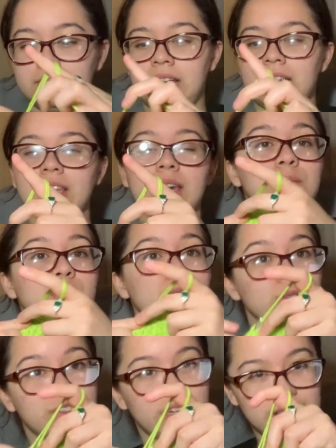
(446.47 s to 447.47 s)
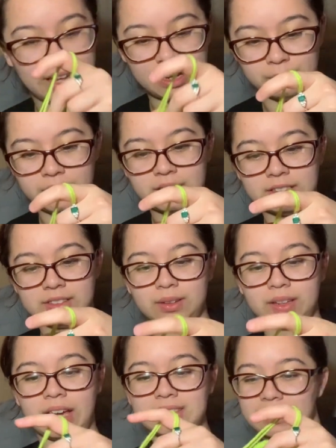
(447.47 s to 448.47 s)
and then I'm crocheting that way so it
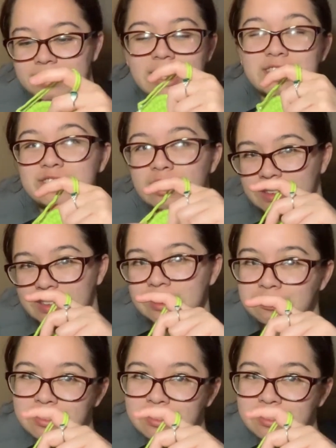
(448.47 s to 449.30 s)
has like that chunky